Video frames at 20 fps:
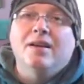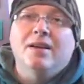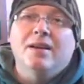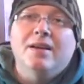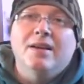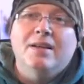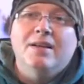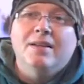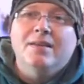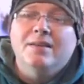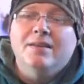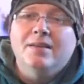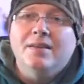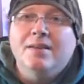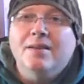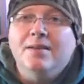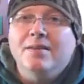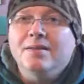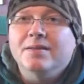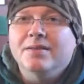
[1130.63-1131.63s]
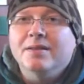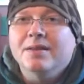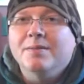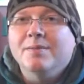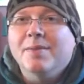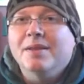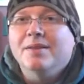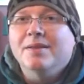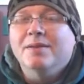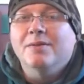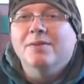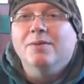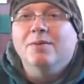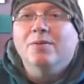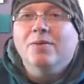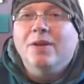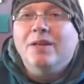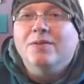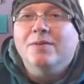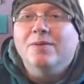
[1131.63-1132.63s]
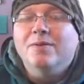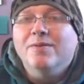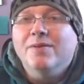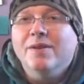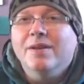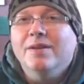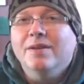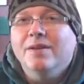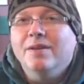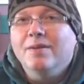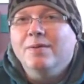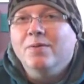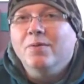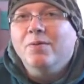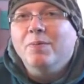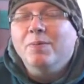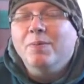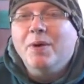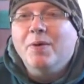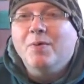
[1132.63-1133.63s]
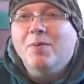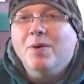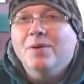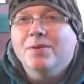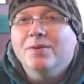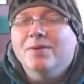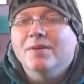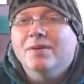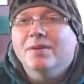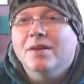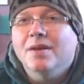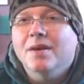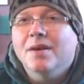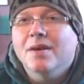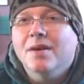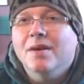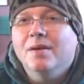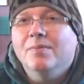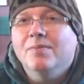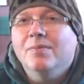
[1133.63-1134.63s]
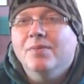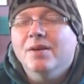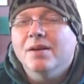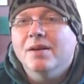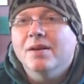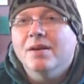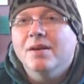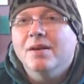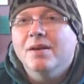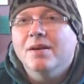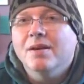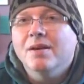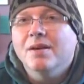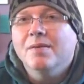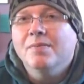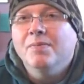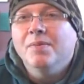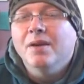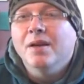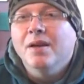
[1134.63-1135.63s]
and uh, Massacre and all that sort of thing, uh, all the big ones. Um, uh,